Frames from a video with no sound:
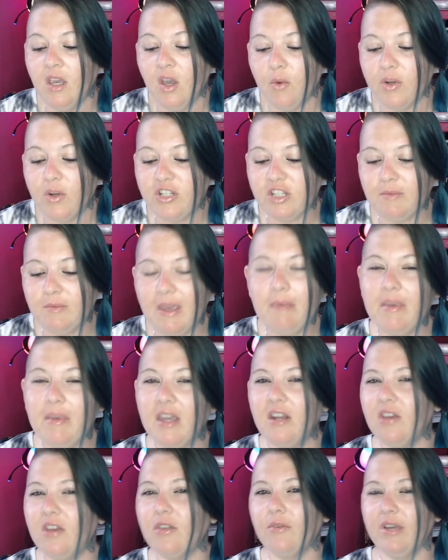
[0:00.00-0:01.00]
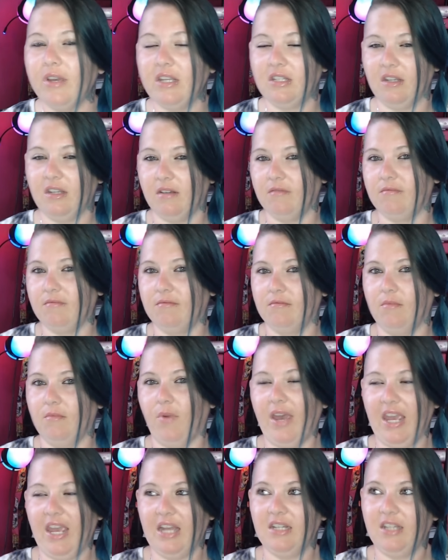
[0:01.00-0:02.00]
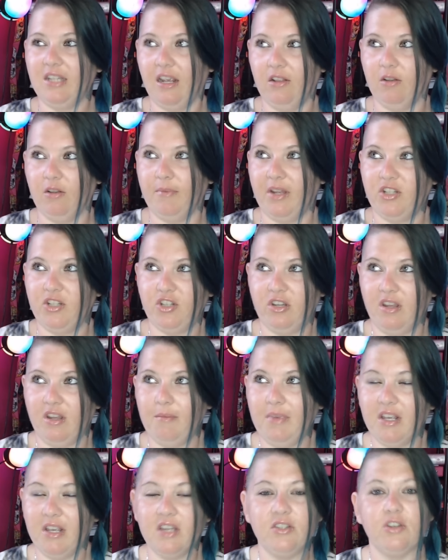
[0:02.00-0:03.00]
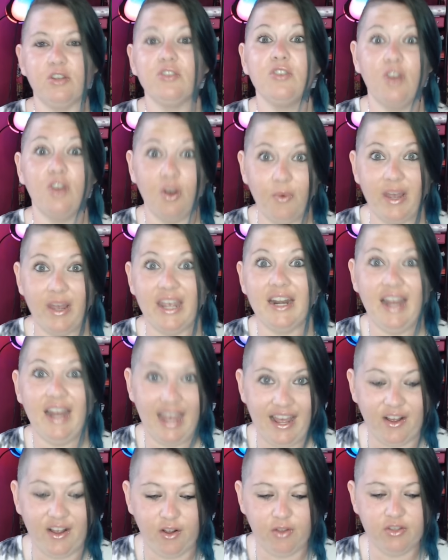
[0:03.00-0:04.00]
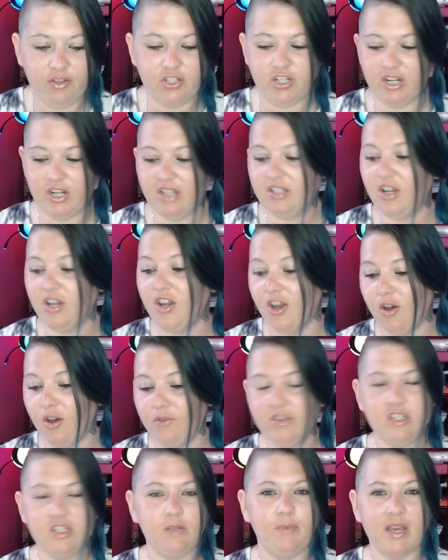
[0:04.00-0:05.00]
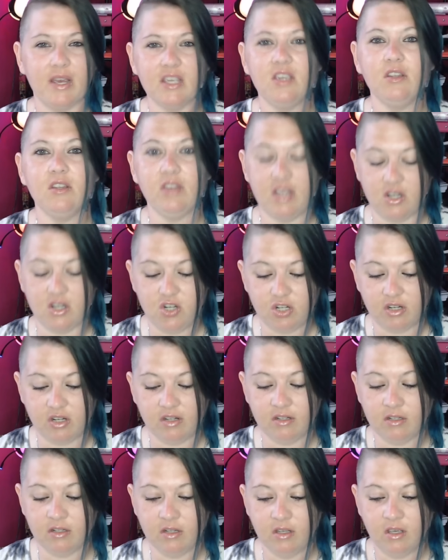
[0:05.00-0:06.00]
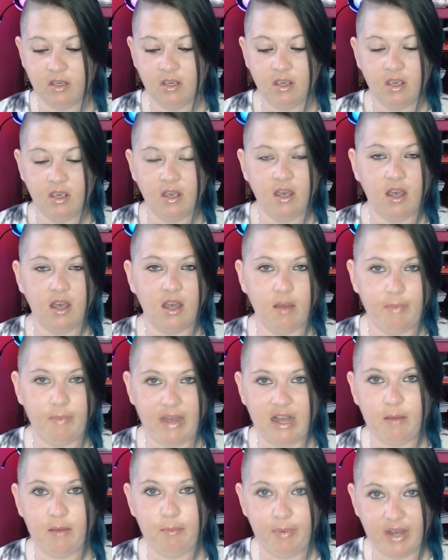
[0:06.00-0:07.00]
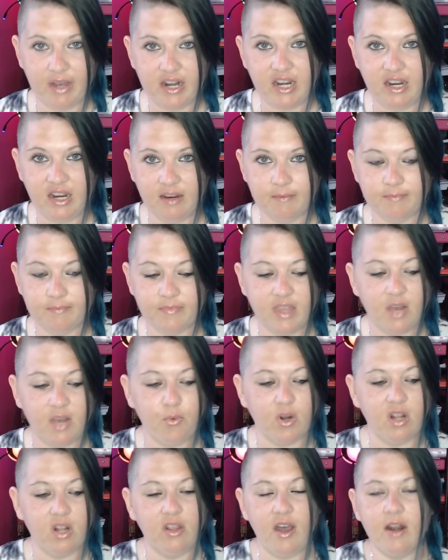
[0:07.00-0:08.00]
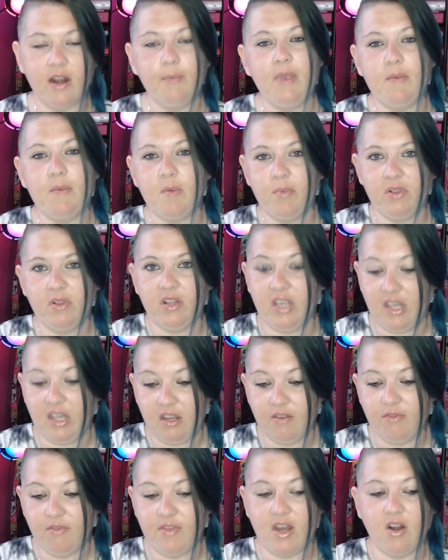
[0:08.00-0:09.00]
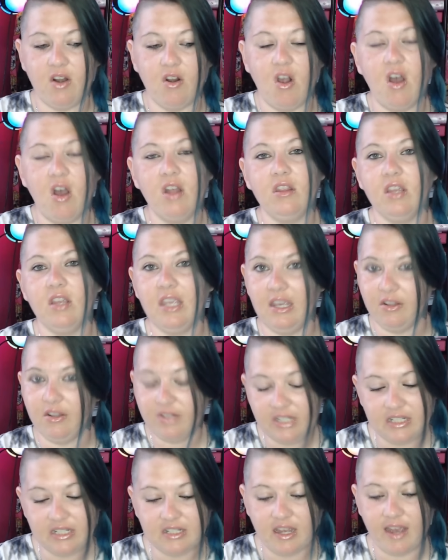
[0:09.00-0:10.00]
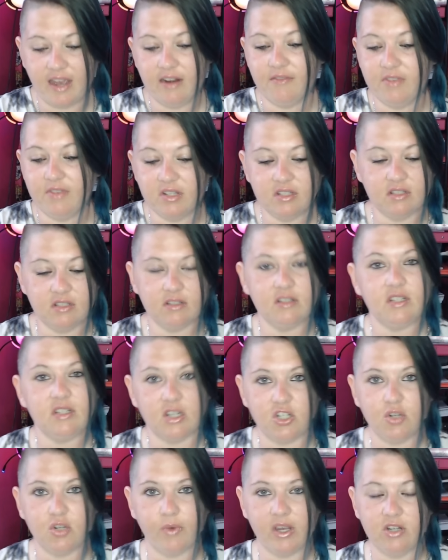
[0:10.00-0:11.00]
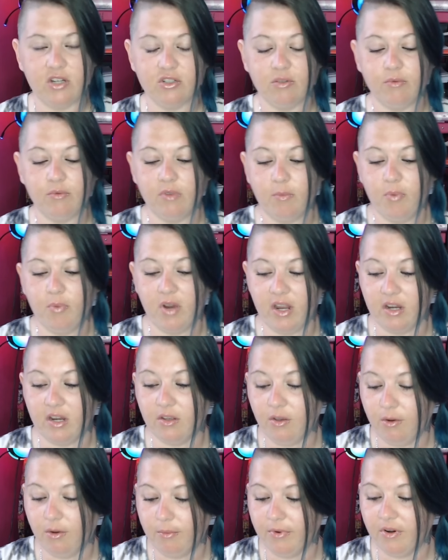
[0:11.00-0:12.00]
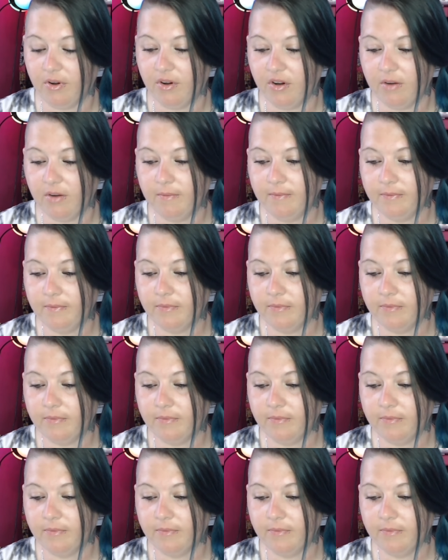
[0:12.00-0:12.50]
another reason why Anne Taylor mentioned it, because there's no way in hell she doesn't know the speculation about Buddy and what a lot of people believe that are on the guilty side of this situation with Bryan Kohberger.